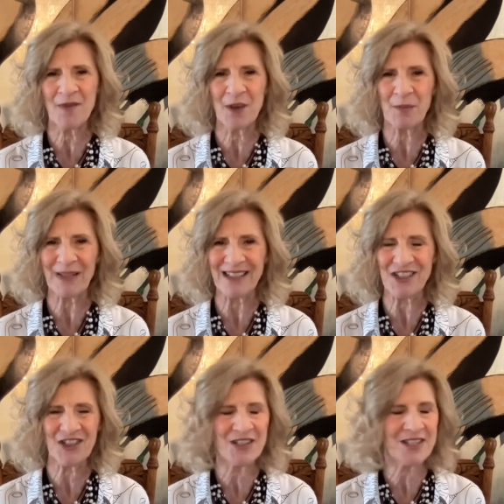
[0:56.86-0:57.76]

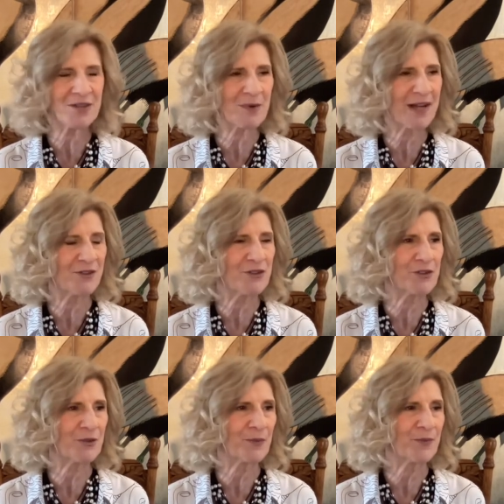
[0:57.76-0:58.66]
completions around
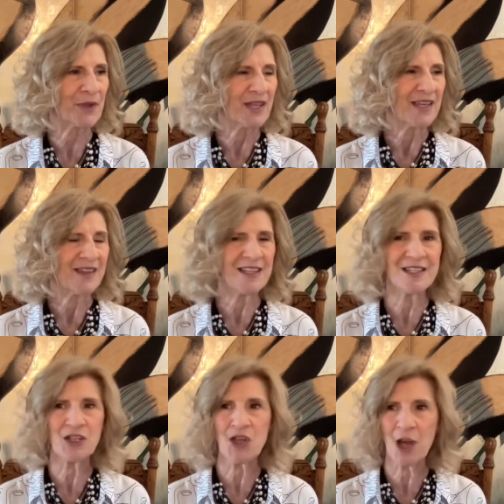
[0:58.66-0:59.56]
you. There's
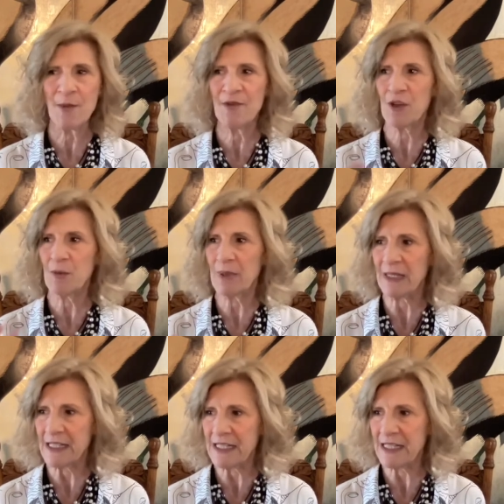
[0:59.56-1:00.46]
a time of
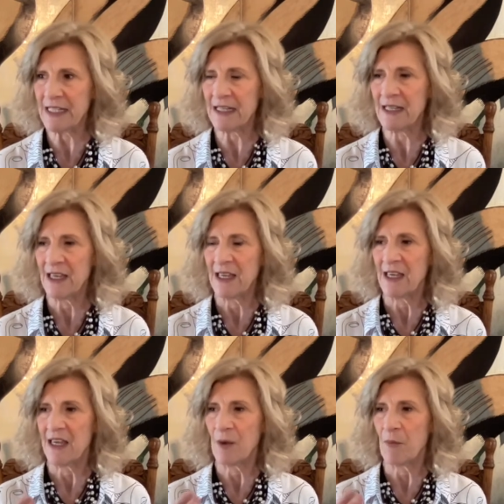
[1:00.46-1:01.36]
completing
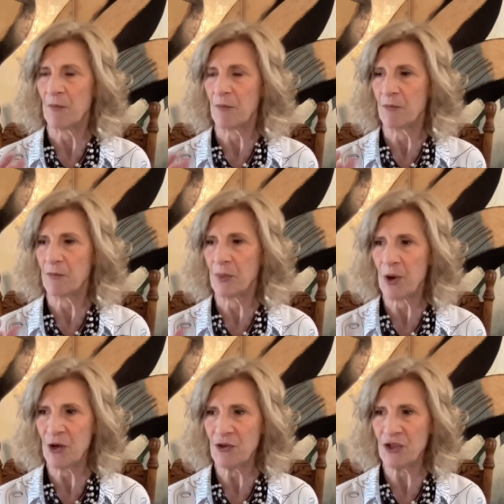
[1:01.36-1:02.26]

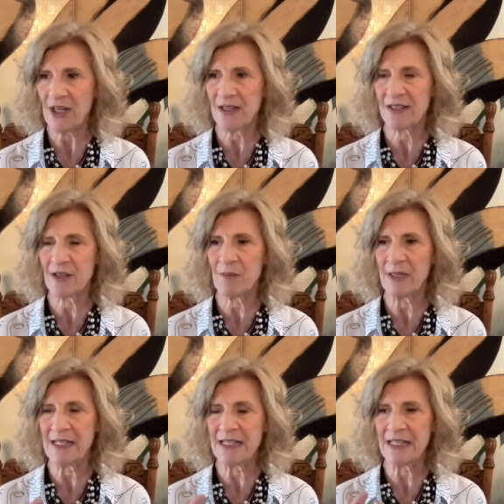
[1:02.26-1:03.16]
projects,
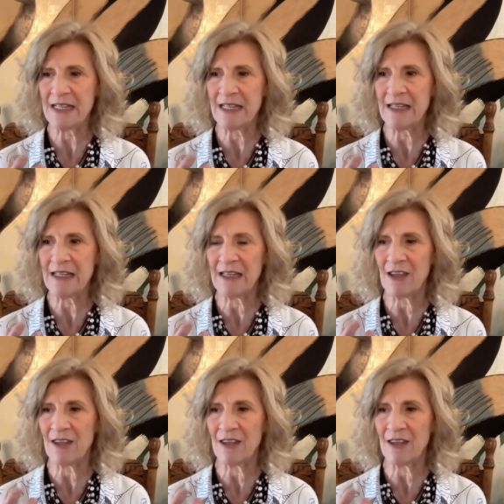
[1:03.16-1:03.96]
completing